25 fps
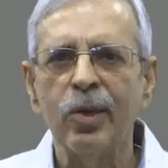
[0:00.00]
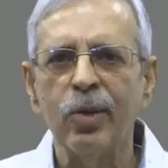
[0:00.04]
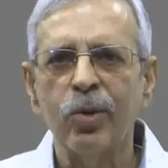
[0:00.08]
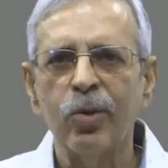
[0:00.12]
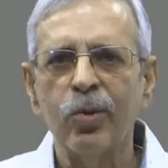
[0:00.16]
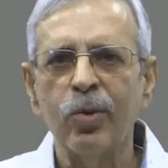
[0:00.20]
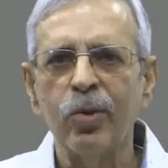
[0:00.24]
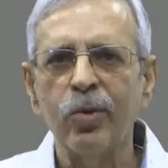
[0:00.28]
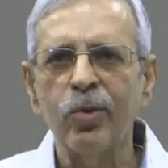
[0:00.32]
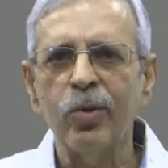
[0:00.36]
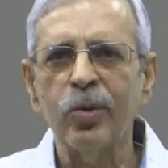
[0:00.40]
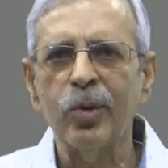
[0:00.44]

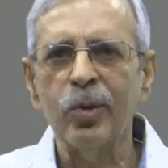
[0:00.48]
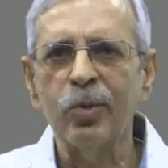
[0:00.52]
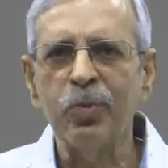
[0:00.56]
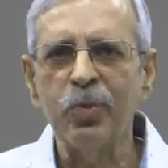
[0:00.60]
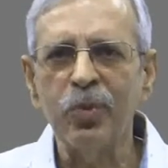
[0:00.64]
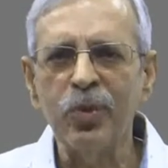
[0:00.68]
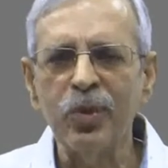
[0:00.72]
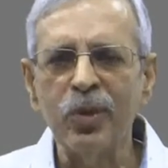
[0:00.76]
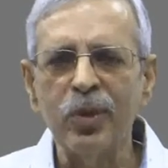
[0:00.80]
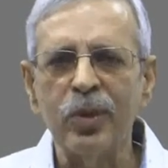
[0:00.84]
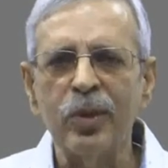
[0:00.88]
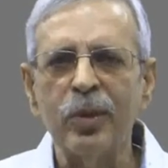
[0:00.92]
go to the
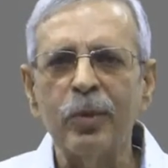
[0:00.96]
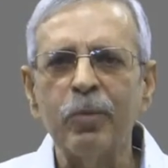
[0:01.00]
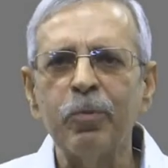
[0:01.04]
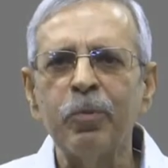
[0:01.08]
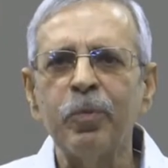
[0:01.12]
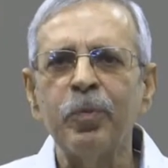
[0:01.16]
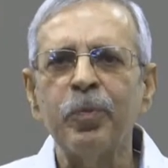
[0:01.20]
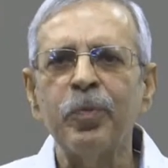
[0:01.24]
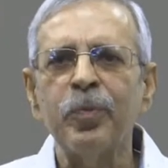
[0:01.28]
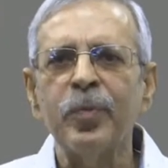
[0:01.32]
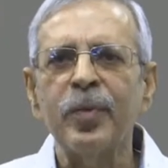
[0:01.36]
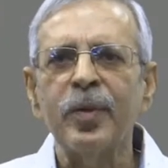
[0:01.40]
field
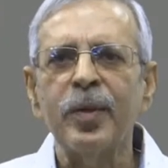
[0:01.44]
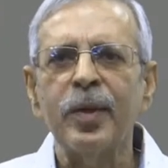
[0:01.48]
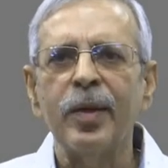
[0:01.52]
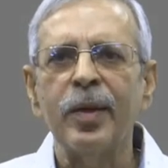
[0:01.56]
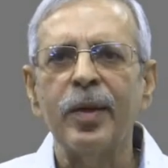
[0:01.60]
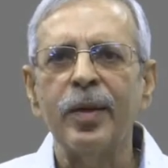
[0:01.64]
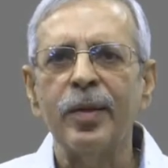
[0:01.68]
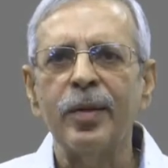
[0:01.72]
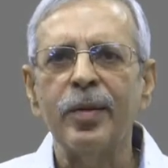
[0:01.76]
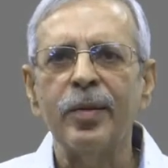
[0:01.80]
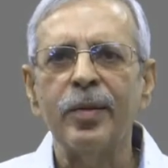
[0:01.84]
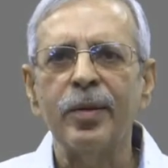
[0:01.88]

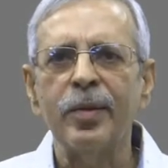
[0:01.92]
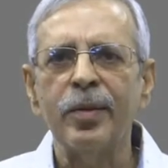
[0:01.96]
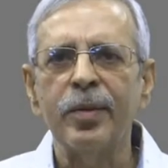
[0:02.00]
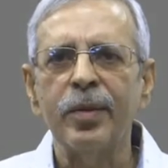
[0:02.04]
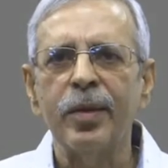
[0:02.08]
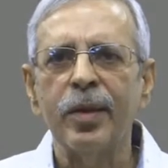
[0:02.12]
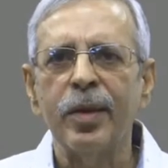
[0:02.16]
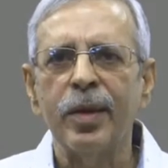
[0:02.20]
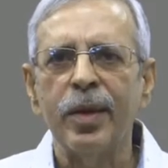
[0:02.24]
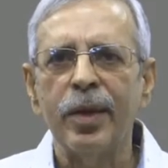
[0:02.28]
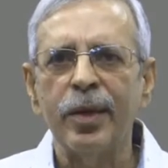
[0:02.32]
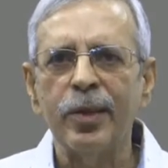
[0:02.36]
and
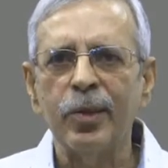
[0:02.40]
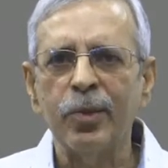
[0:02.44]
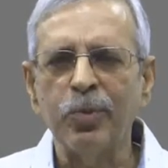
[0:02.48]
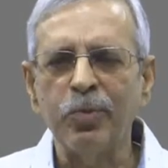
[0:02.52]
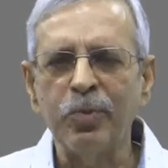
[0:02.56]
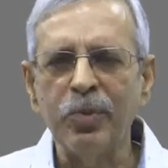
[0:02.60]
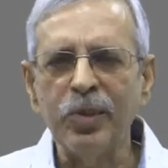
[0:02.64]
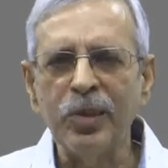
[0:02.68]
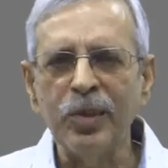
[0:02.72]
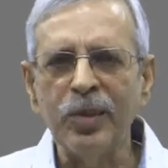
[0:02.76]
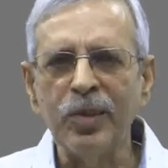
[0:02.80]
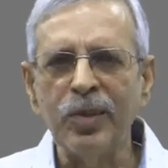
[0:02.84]

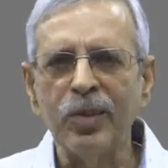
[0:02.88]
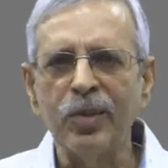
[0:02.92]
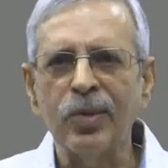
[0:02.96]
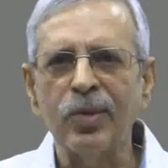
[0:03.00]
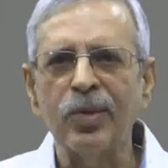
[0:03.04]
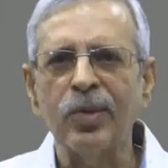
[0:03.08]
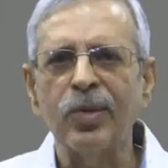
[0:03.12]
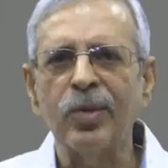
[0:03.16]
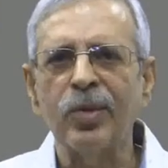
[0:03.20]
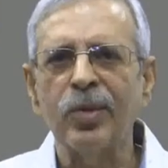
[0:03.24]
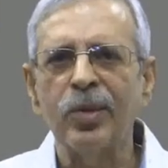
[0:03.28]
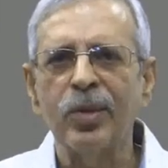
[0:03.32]

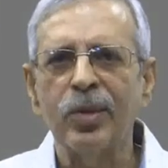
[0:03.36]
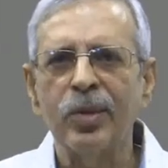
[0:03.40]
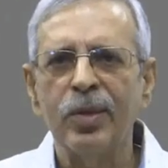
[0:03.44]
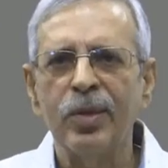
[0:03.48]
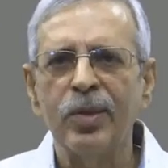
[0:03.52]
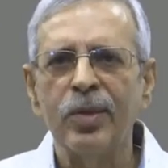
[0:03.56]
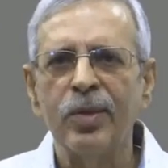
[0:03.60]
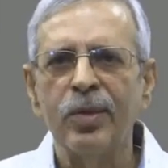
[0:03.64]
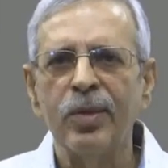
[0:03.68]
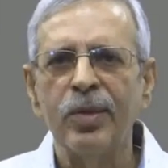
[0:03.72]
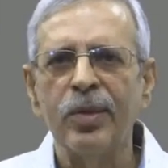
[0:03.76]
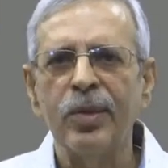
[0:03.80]
experience
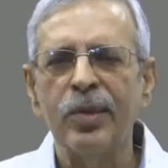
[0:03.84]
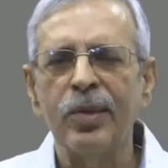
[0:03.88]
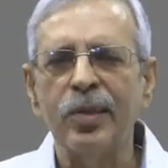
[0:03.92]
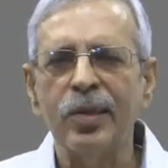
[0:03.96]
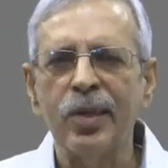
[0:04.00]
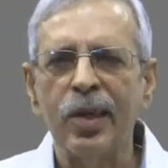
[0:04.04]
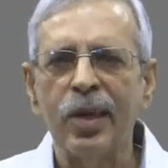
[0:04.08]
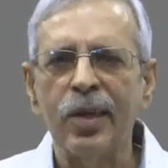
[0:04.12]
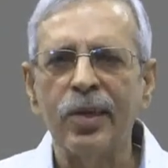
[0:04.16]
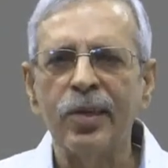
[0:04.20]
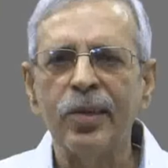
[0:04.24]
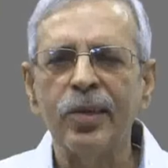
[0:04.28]
the
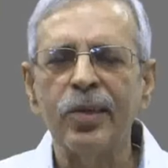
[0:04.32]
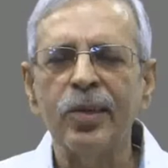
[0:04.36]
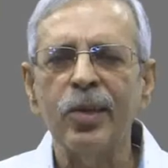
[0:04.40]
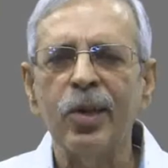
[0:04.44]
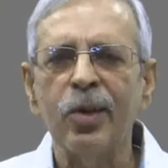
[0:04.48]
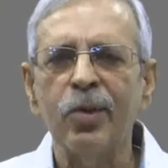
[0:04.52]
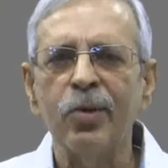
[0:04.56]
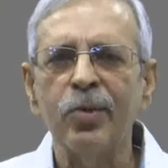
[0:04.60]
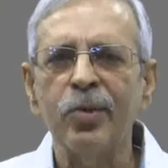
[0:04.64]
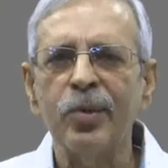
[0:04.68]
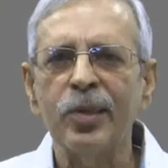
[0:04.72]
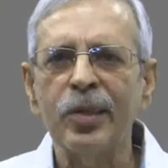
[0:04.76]
reality
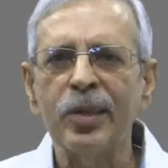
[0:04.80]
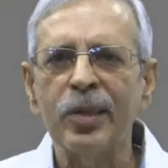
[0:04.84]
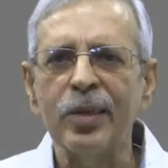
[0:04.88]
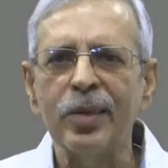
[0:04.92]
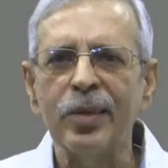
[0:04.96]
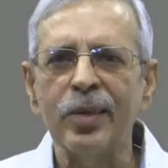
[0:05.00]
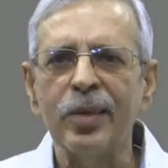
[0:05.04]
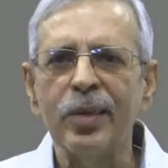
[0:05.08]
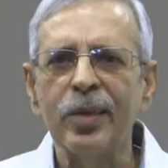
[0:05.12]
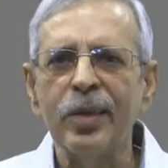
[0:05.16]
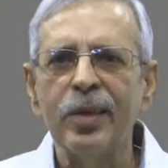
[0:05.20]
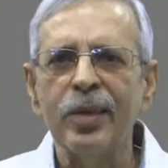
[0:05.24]
out there,